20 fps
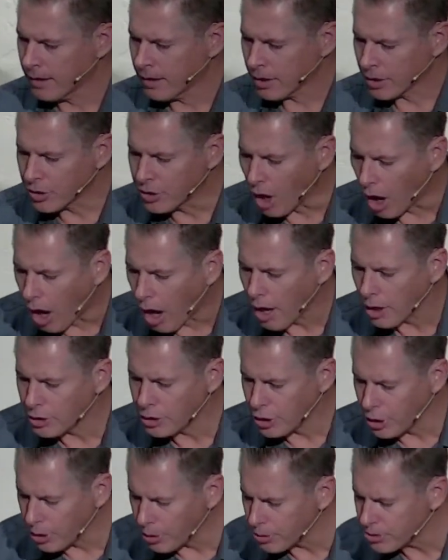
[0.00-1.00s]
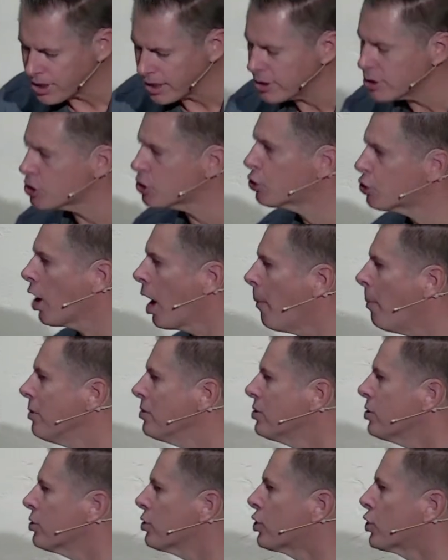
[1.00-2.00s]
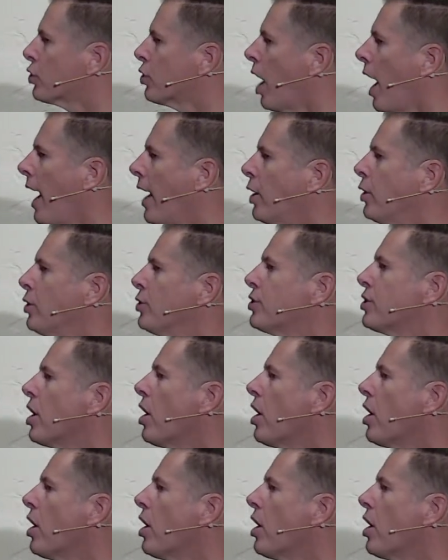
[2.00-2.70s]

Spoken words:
God uses troubles and trials